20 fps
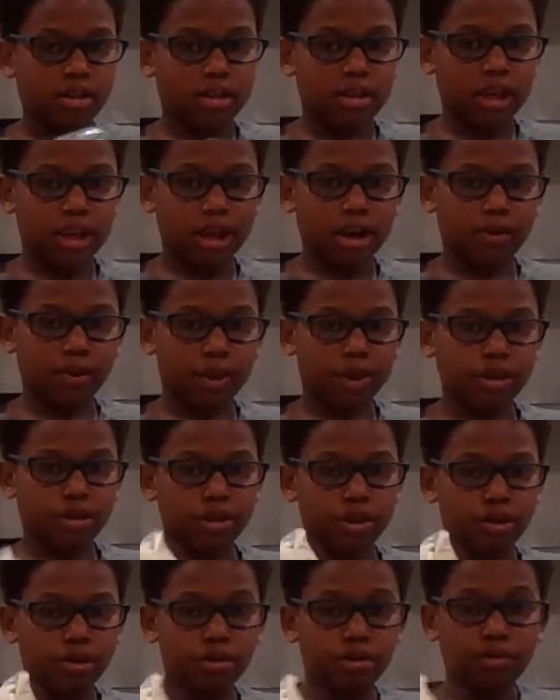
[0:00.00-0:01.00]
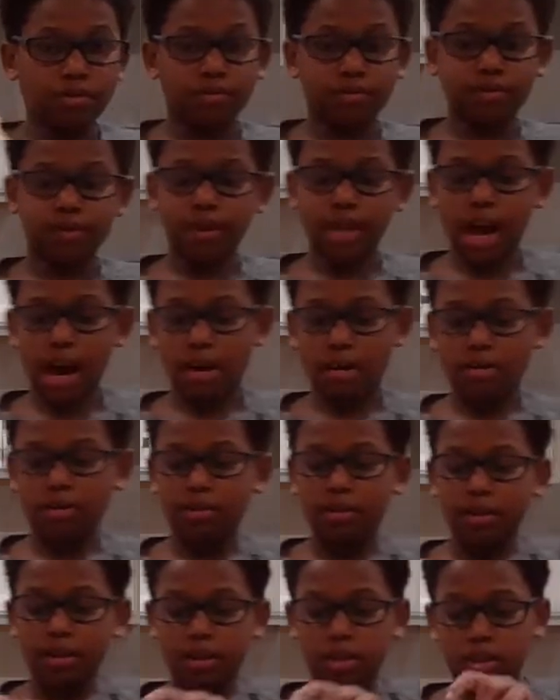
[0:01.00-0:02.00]
care what you do. Now,
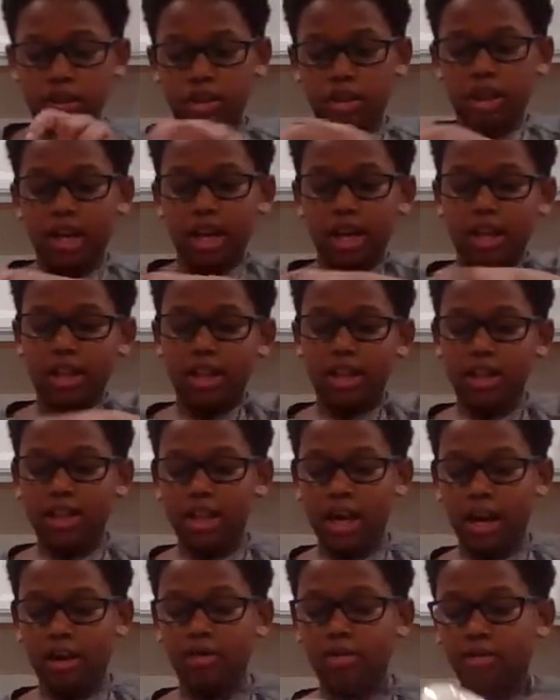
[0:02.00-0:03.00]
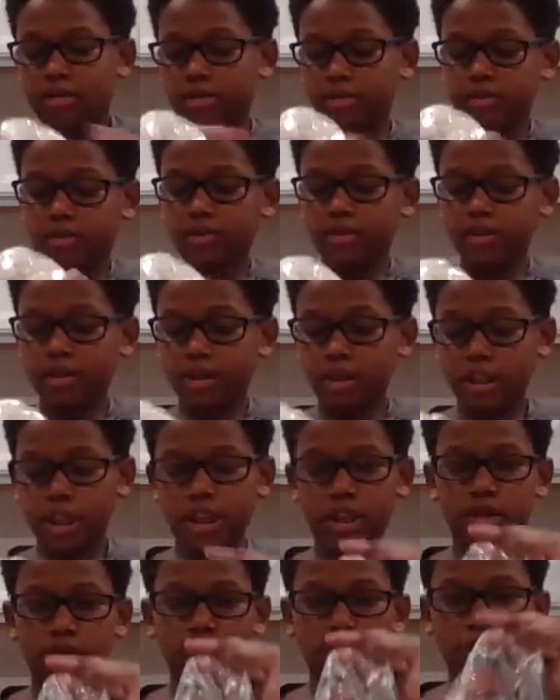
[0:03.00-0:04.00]
just take this out,
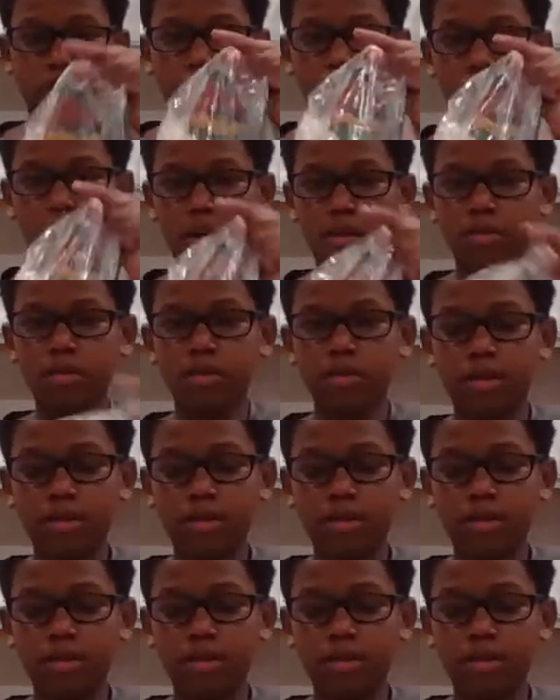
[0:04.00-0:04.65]
take your dough out,